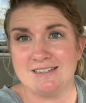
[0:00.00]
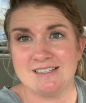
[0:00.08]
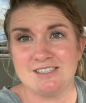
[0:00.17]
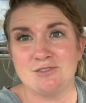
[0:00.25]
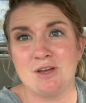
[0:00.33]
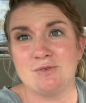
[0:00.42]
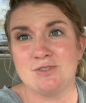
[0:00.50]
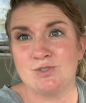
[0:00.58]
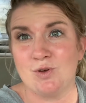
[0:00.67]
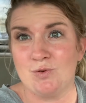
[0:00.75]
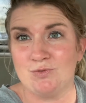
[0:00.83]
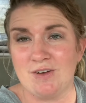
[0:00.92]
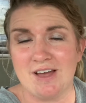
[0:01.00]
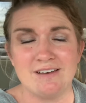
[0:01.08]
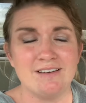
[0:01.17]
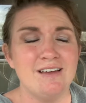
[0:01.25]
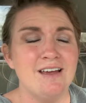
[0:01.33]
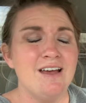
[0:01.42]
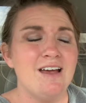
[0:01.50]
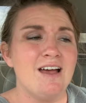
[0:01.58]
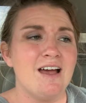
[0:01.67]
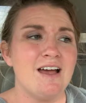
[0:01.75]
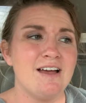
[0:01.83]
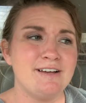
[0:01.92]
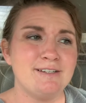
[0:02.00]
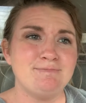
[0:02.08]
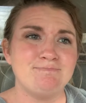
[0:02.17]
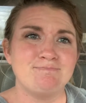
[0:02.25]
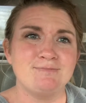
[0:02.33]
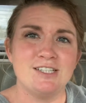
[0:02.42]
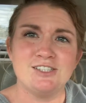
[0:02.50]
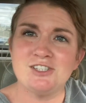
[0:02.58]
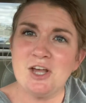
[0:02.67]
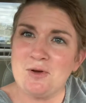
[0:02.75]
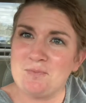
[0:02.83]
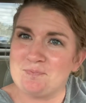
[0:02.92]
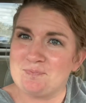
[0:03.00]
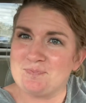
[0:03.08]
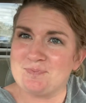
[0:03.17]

And so that was so fun. So